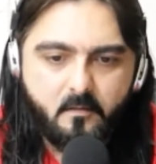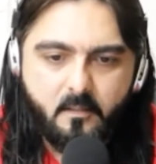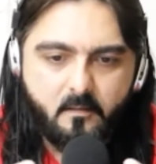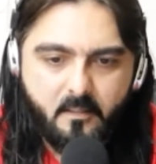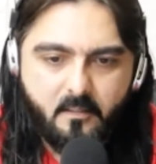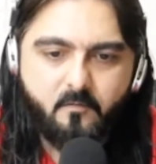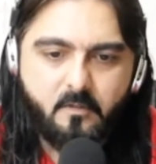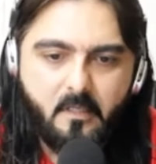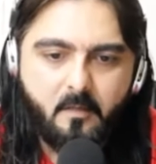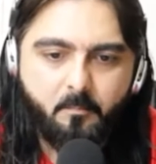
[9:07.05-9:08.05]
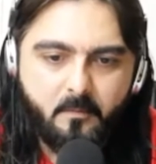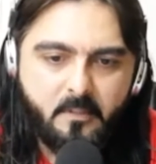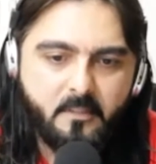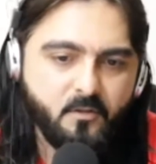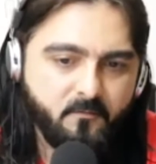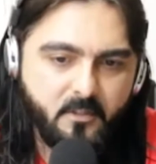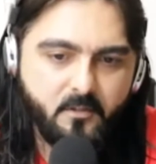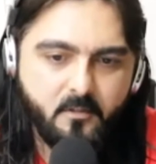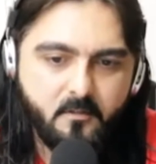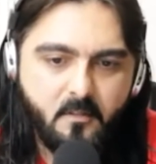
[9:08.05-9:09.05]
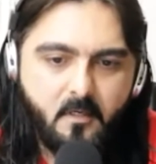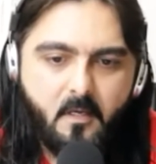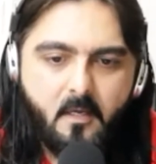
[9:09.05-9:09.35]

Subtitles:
They're given a list of features,